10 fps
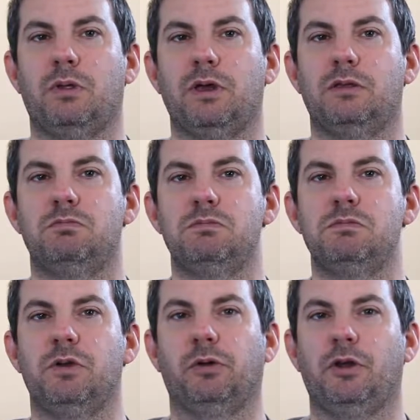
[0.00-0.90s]
Like
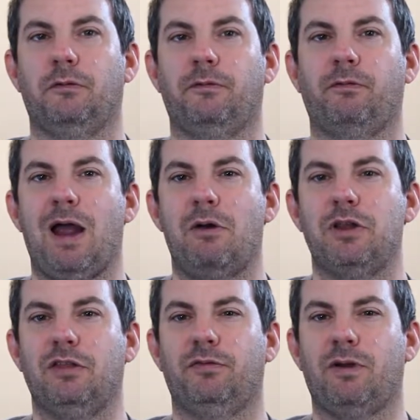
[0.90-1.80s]

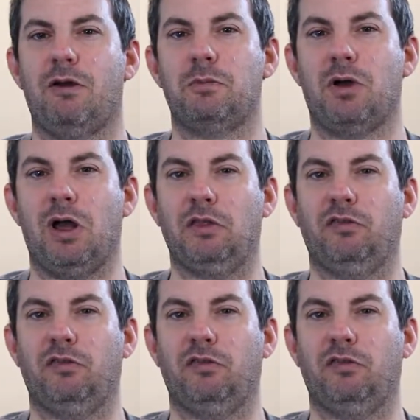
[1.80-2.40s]
it's frowned upon.